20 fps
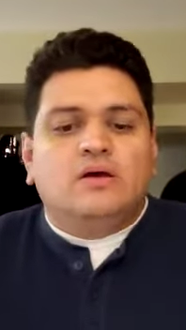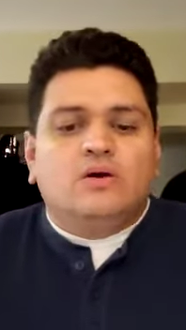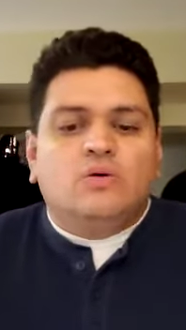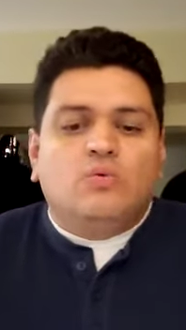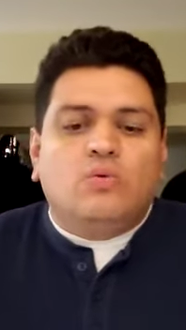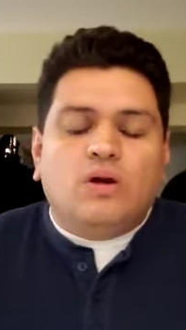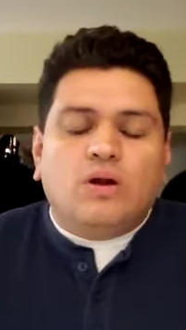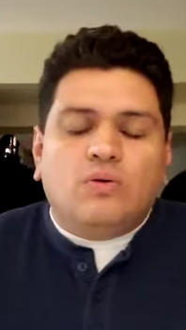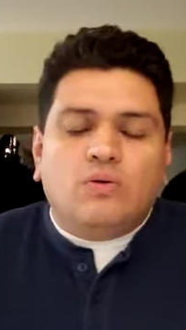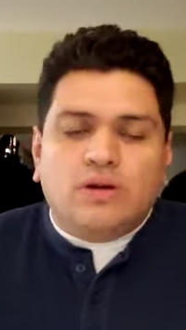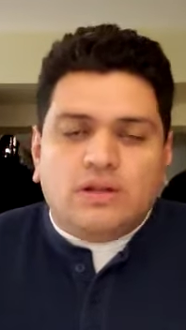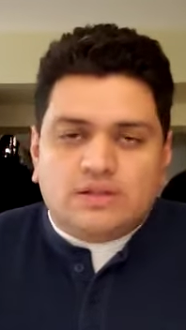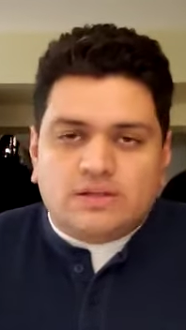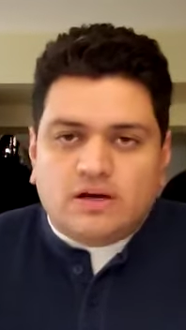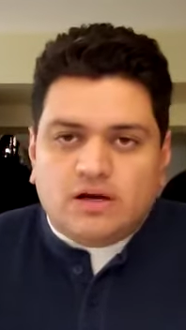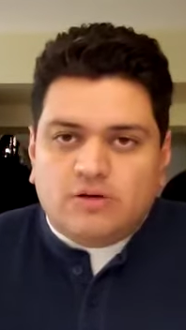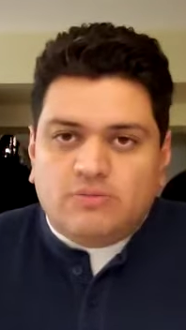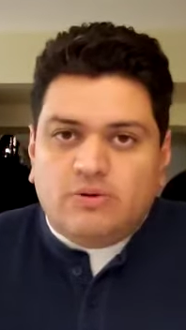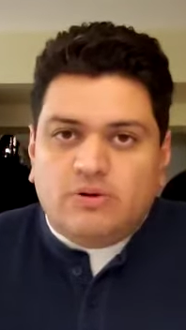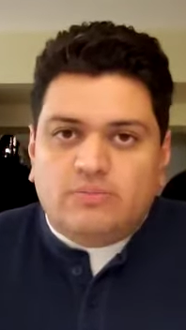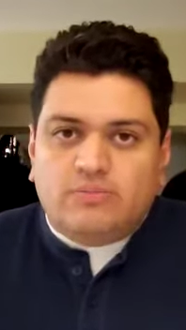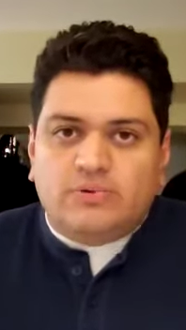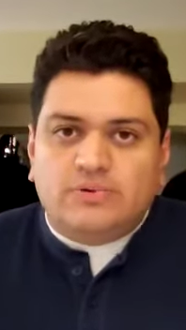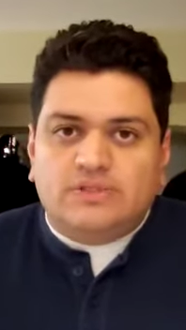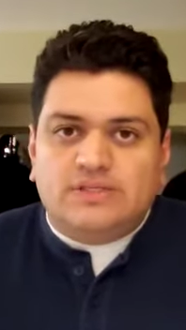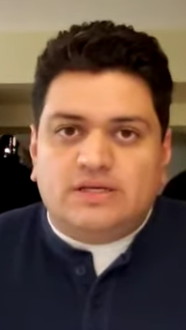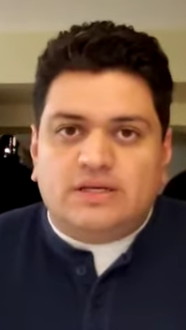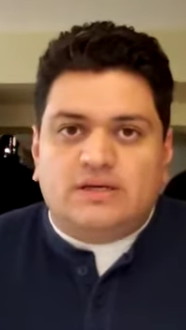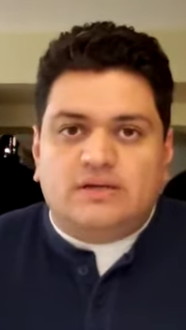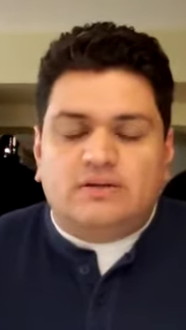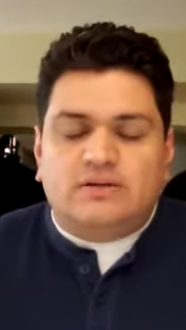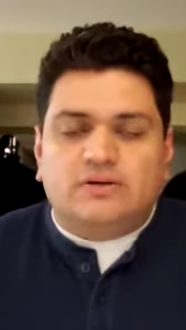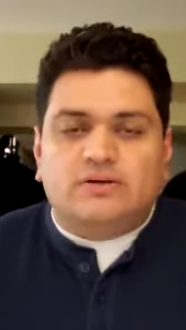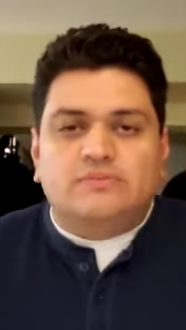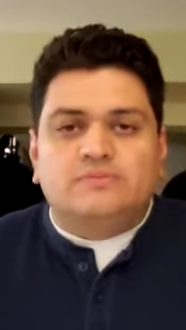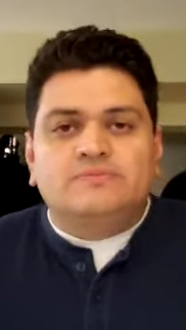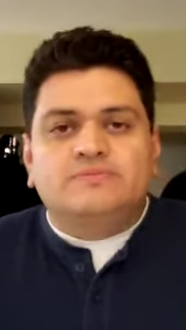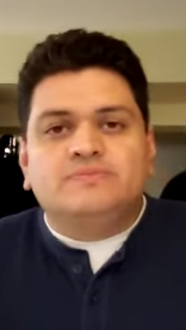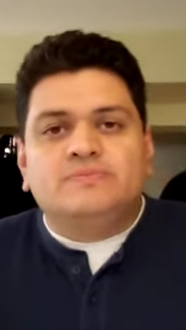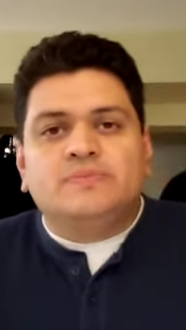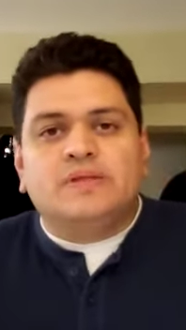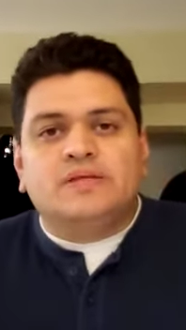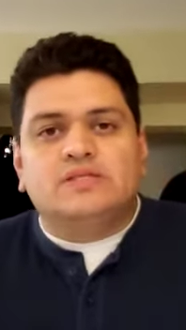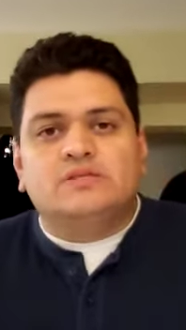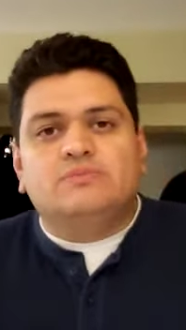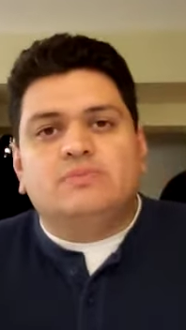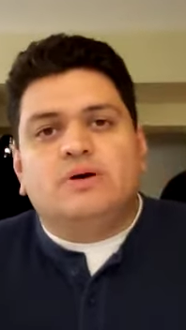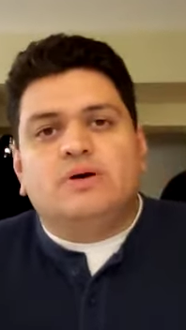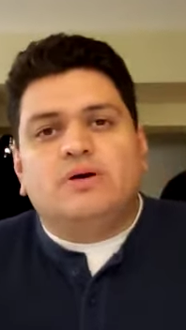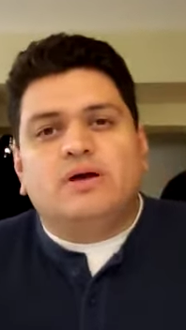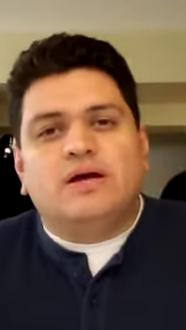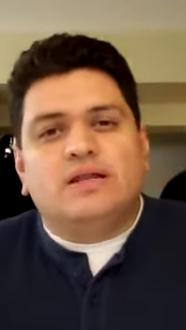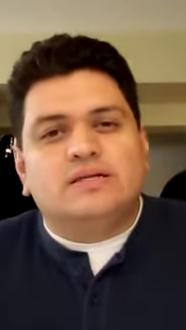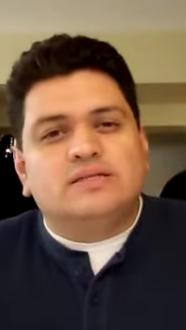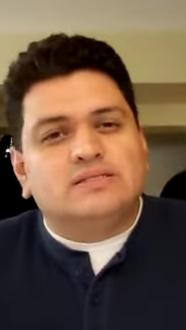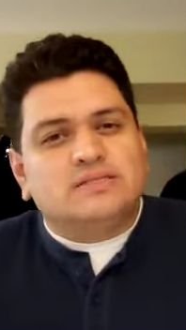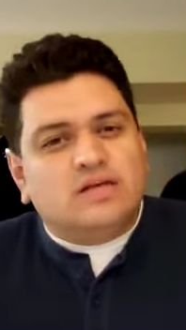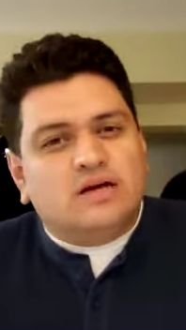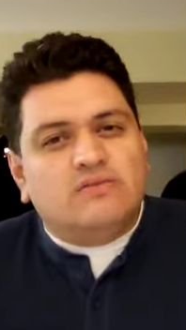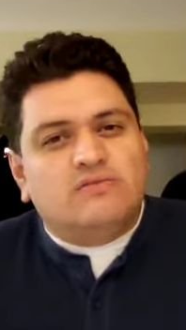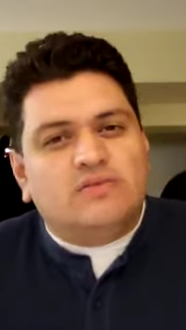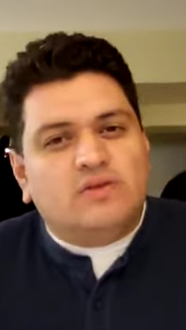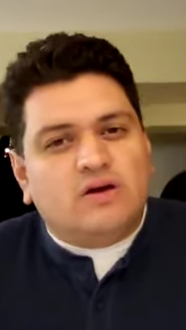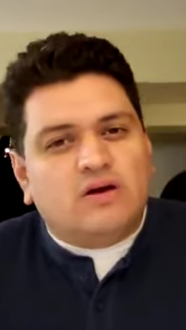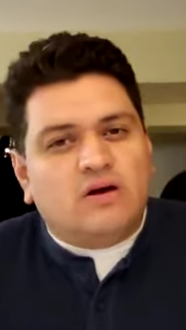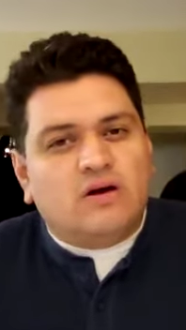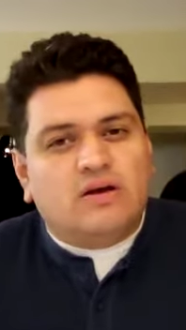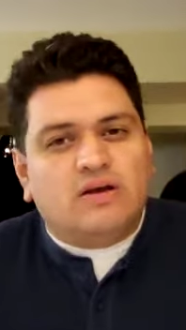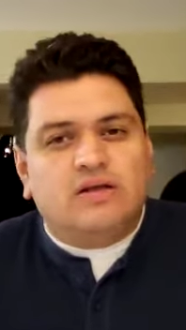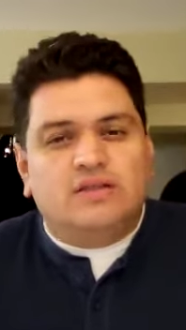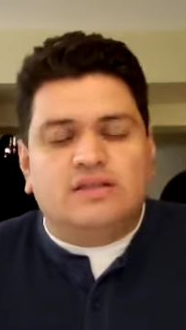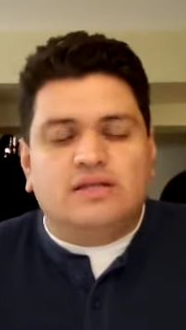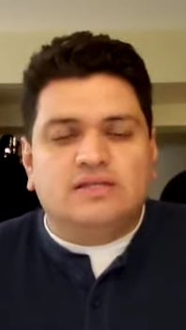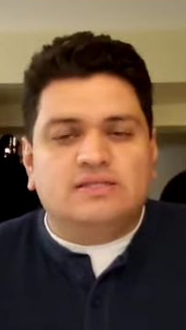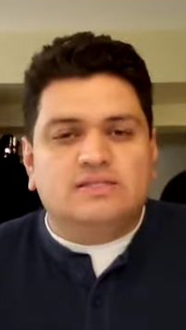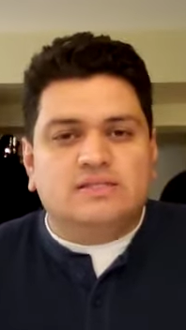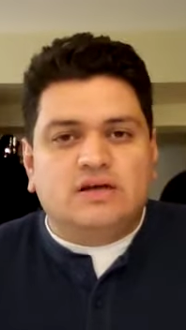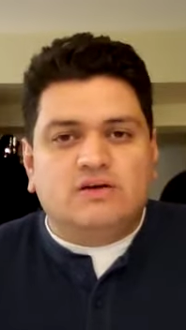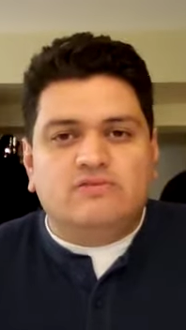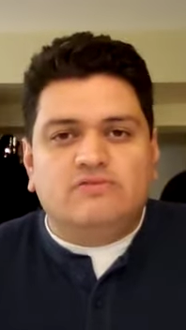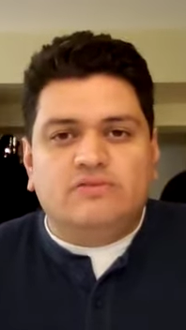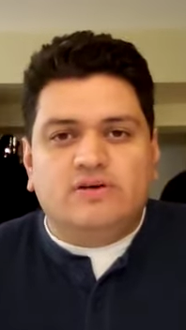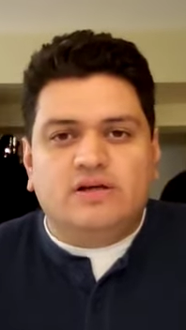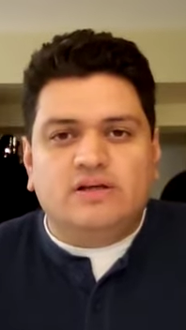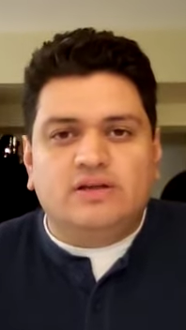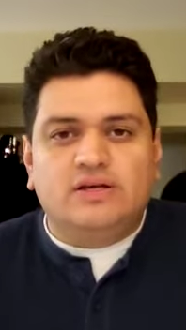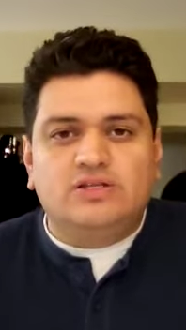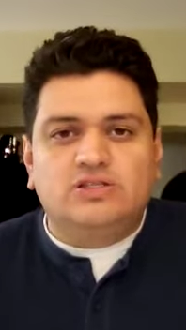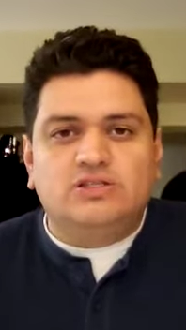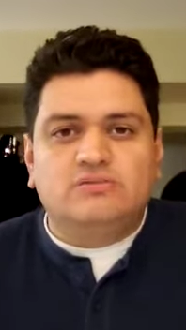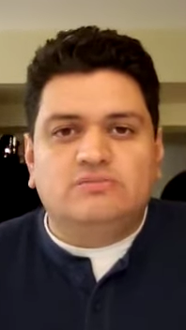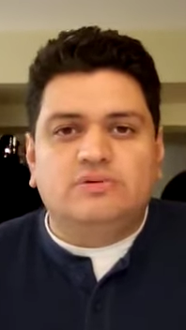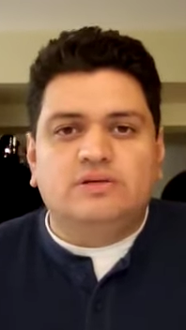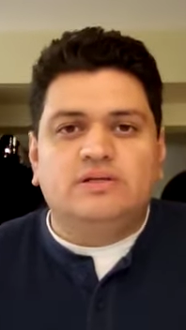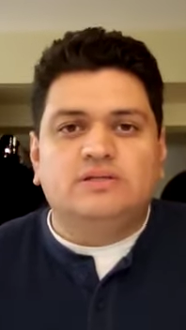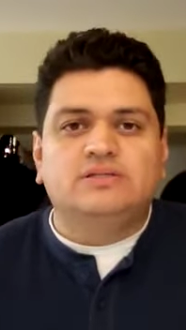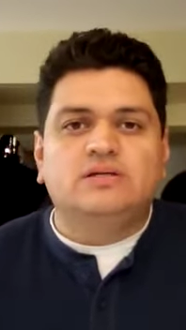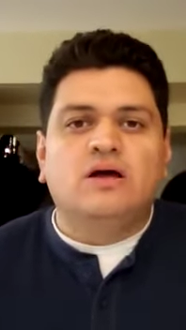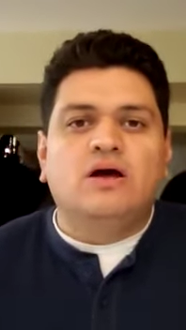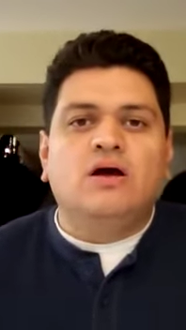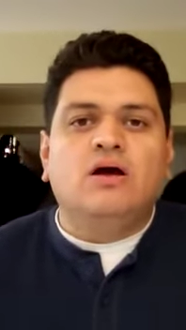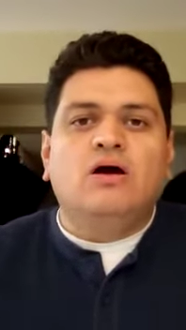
What I want to talk about in particular is about kind of self talk and that self validation piece.